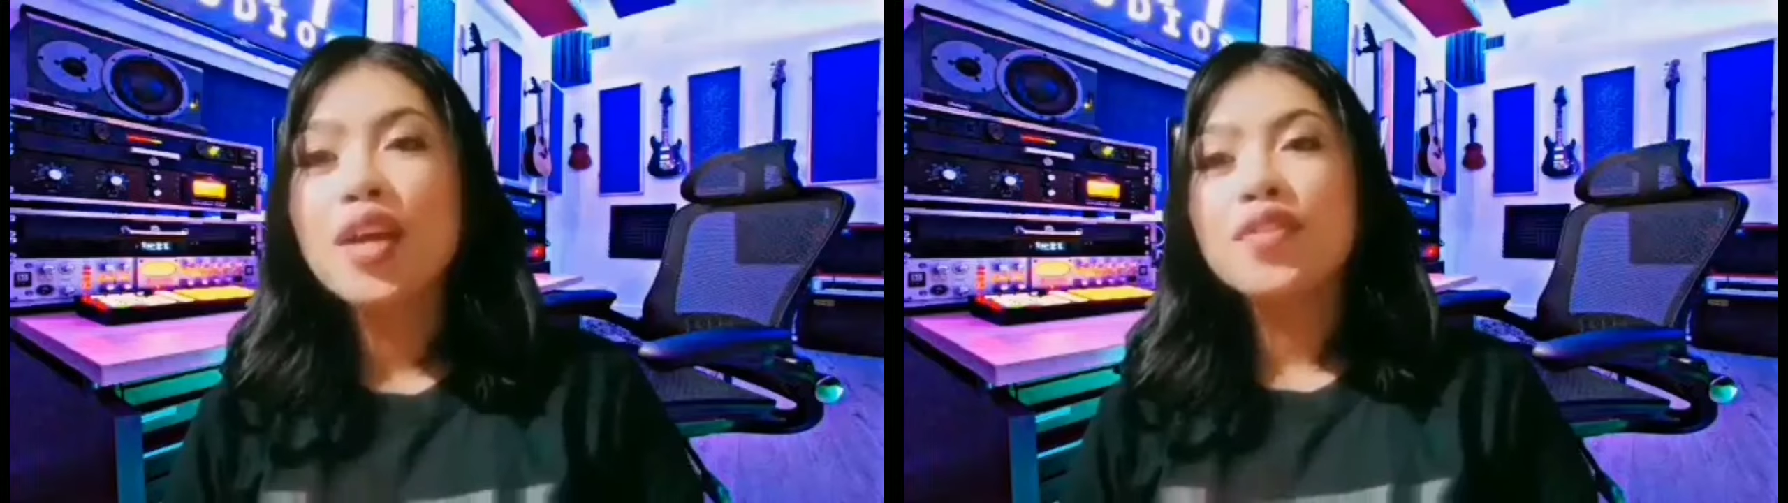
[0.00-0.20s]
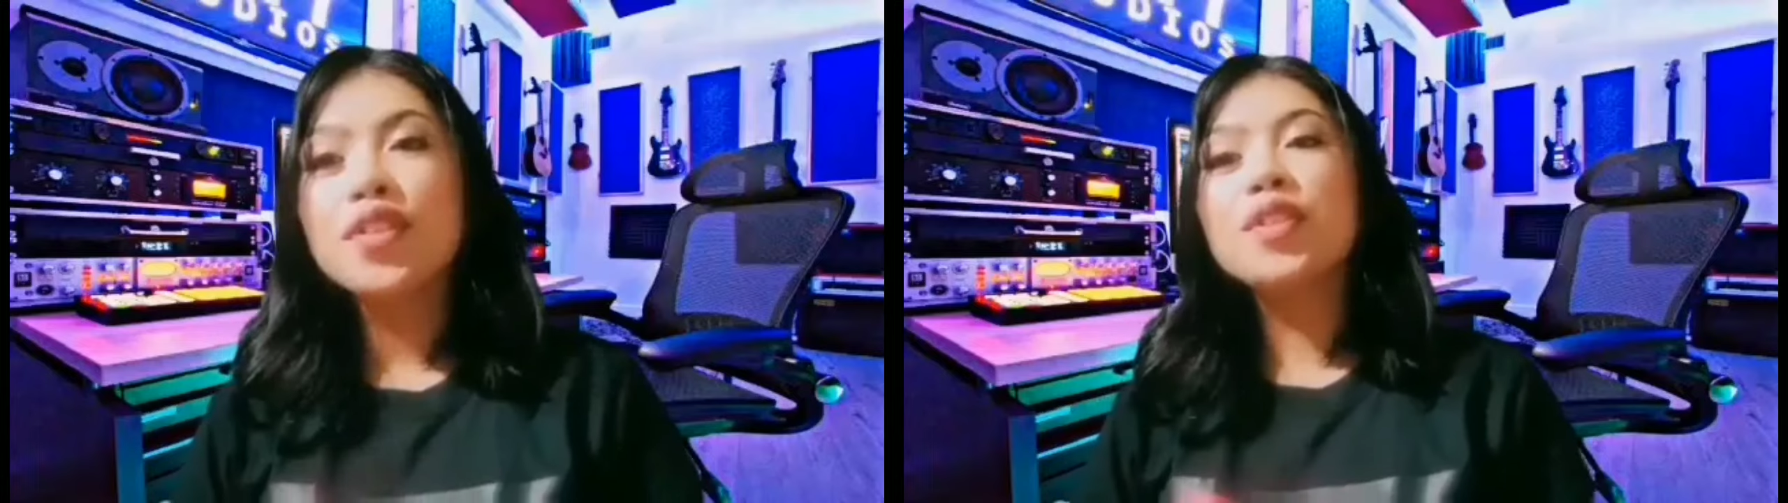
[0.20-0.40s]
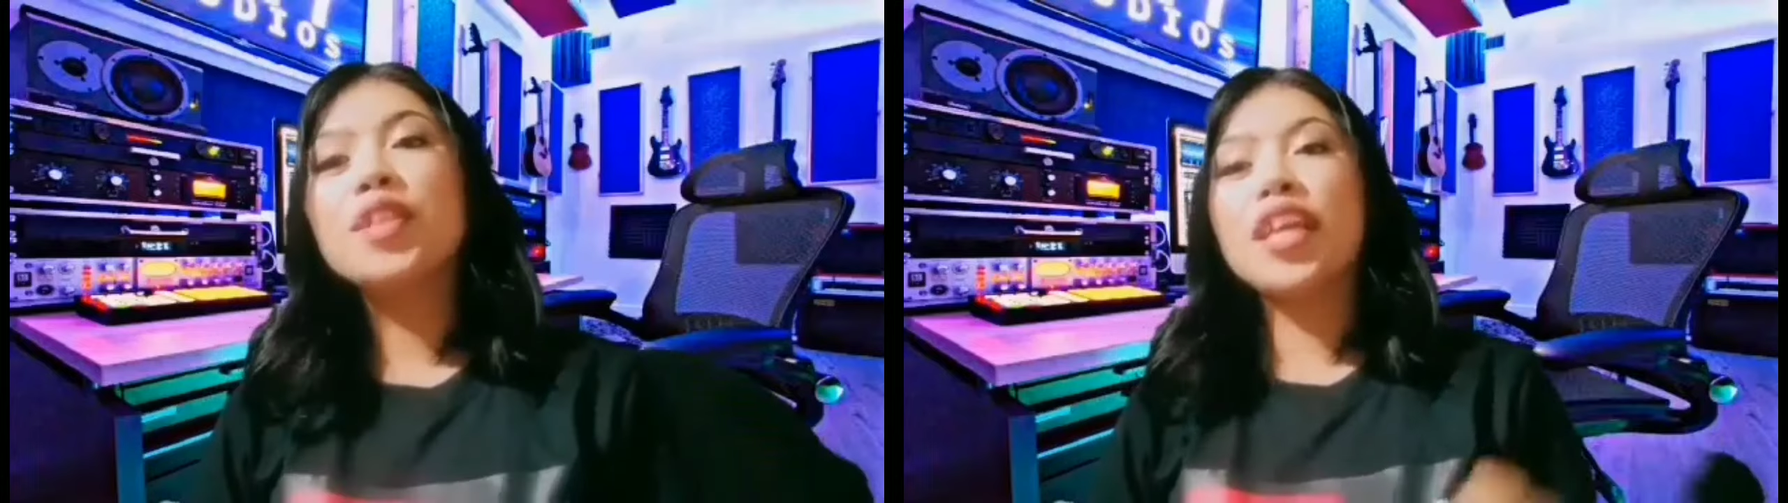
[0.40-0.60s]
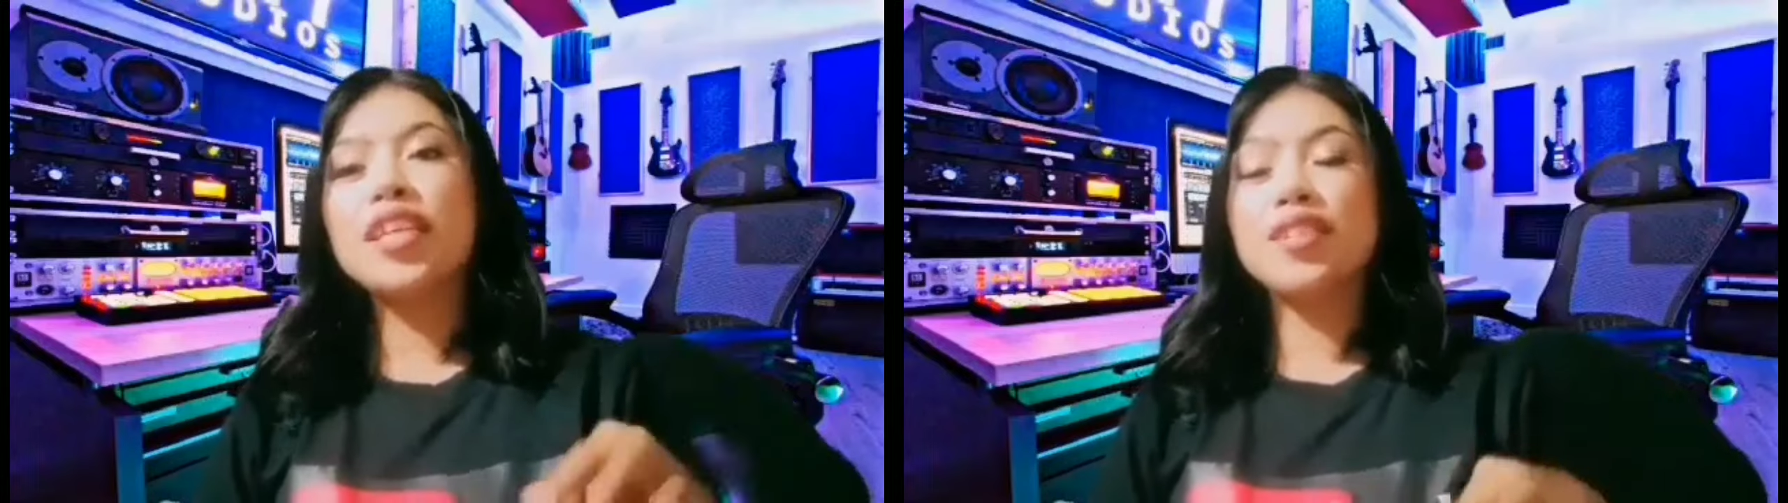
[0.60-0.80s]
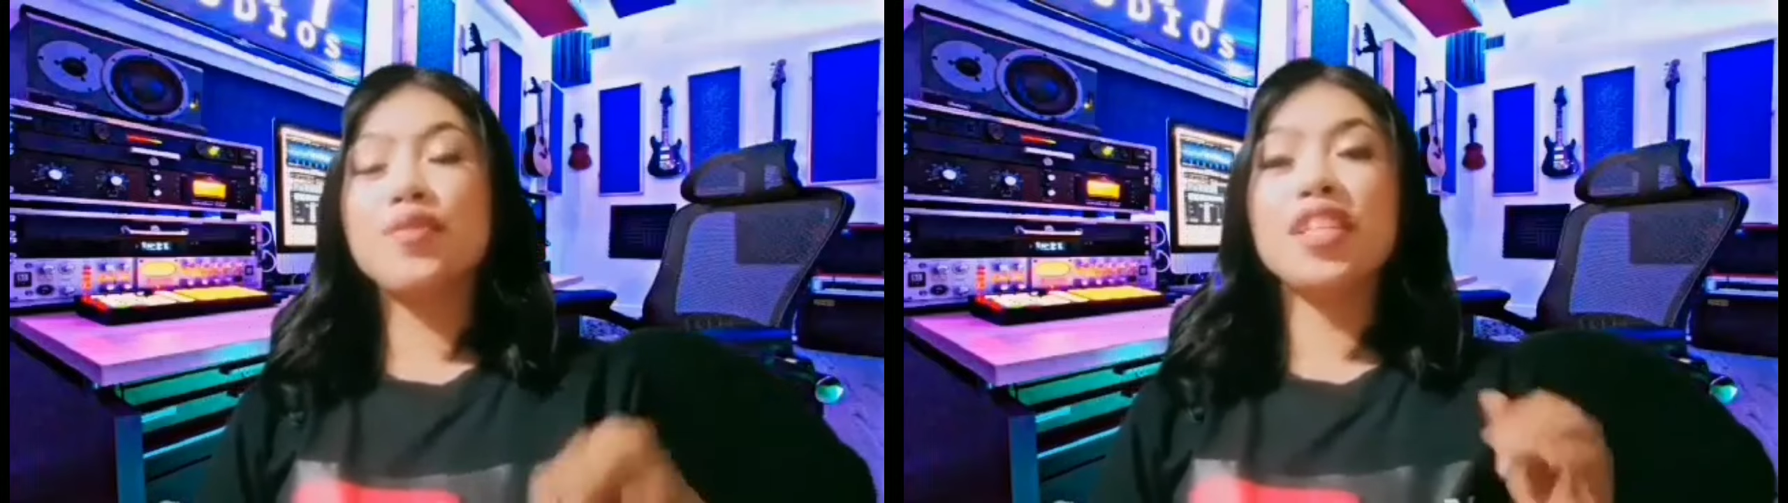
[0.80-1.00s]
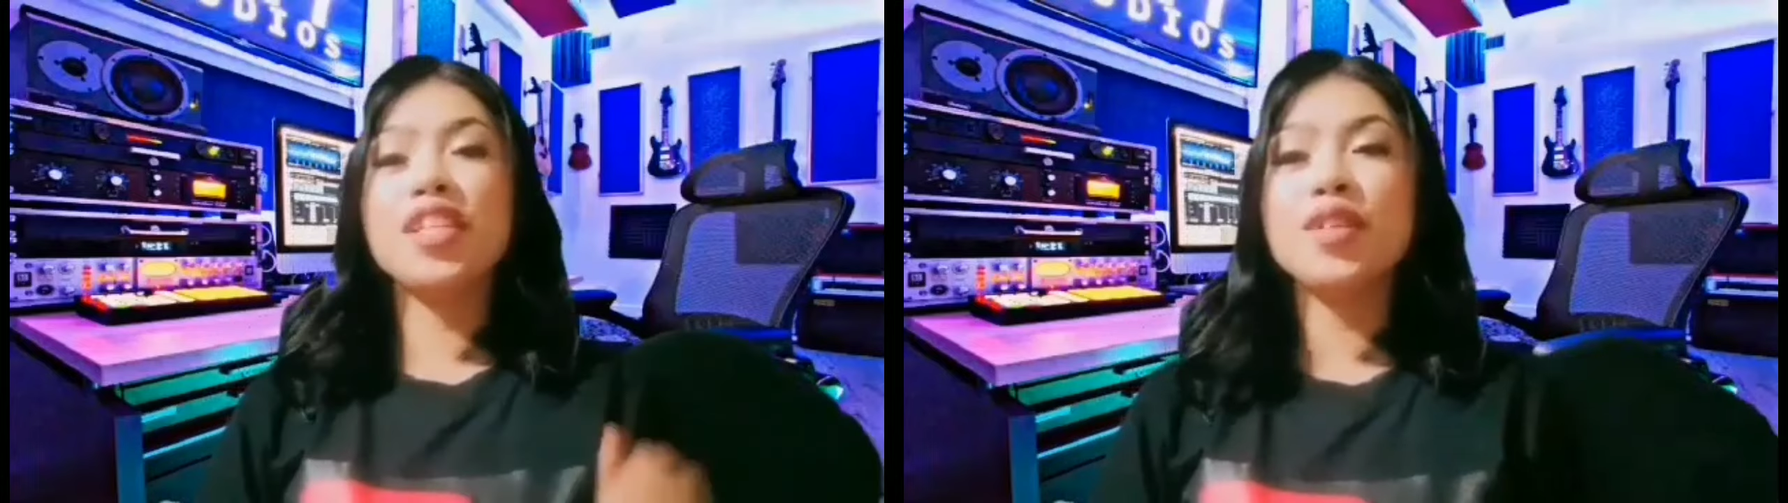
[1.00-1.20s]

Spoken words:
today's video,